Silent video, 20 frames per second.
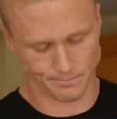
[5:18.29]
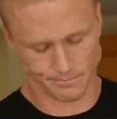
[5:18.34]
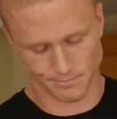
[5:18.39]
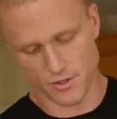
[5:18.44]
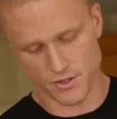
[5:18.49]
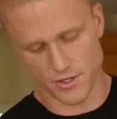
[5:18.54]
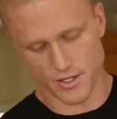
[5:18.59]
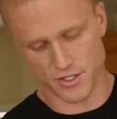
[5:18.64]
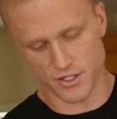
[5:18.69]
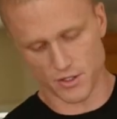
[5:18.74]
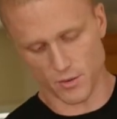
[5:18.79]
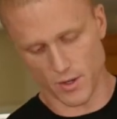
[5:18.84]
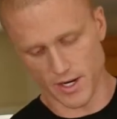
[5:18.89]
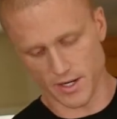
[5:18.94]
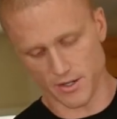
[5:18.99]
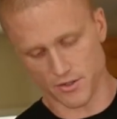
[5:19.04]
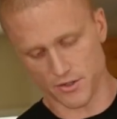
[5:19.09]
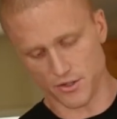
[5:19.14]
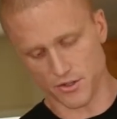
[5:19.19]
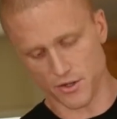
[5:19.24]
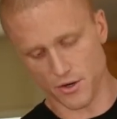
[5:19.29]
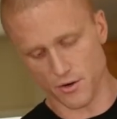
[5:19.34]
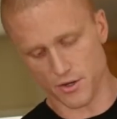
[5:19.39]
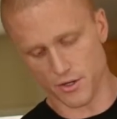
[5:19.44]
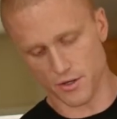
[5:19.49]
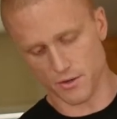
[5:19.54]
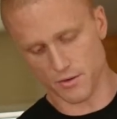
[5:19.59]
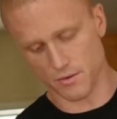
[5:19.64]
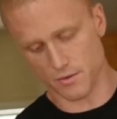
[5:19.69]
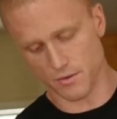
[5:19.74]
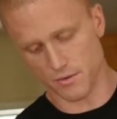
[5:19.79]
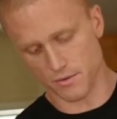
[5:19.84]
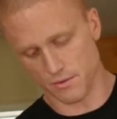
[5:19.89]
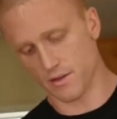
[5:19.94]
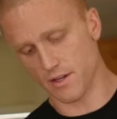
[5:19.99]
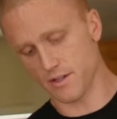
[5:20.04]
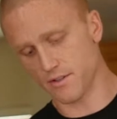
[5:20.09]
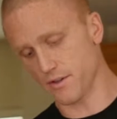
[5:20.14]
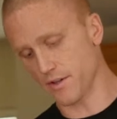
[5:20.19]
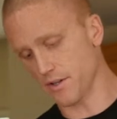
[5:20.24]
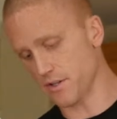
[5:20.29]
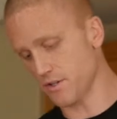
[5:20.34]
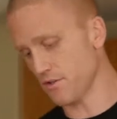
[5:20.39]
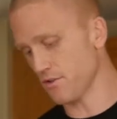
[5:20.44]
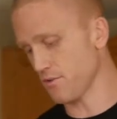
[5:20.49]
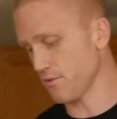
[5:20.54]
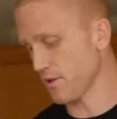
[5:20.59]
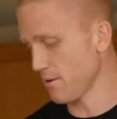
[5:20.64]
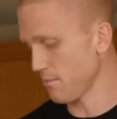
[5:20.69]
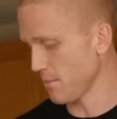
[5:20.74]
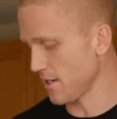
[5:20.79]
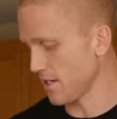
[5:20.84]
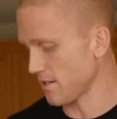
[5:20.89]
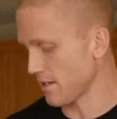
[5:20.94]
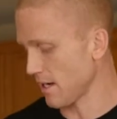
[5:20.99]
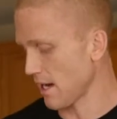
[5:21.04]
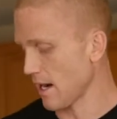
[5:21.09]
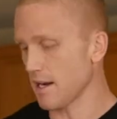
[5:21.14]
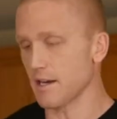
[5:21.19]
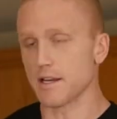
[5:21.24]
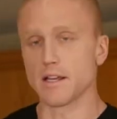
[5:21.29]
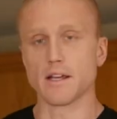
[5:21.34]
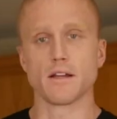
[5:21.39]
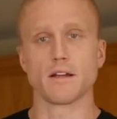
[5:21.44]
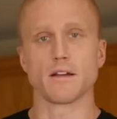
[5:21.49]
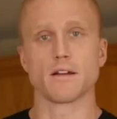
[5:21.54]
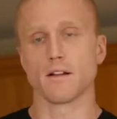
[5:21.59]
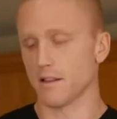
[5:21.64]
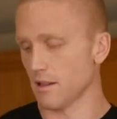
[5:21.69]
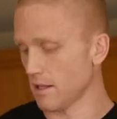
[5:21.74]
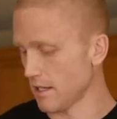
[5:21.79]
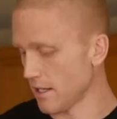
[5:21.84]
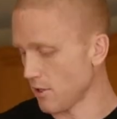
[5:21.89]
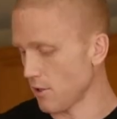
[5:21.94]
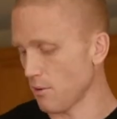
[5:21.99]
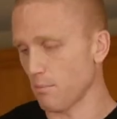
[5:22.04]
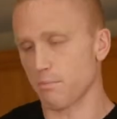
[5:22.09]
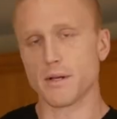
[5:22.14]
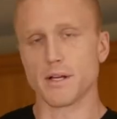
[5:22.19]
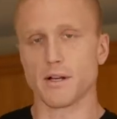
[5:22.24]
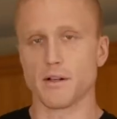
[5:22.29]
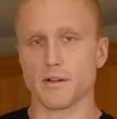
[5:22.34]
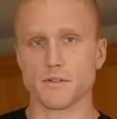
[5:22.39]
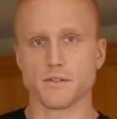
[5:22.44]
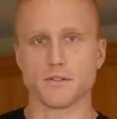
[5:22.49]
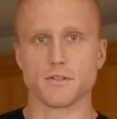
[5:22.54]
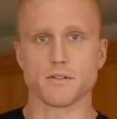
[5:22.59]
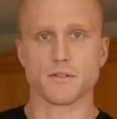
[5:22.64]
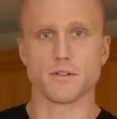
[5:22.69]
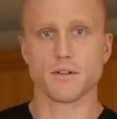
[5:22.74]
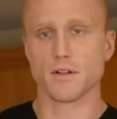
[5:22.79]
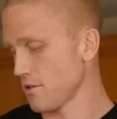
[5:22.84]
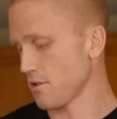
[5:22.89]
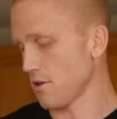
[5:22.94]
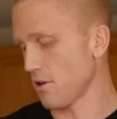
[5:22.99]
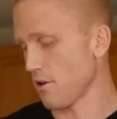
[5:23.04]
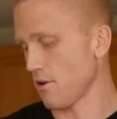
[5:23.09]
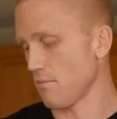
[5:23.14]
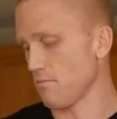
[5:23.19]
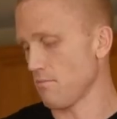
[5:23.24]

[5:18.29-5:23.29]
just so I could show you, these are extremely tiny little pills. So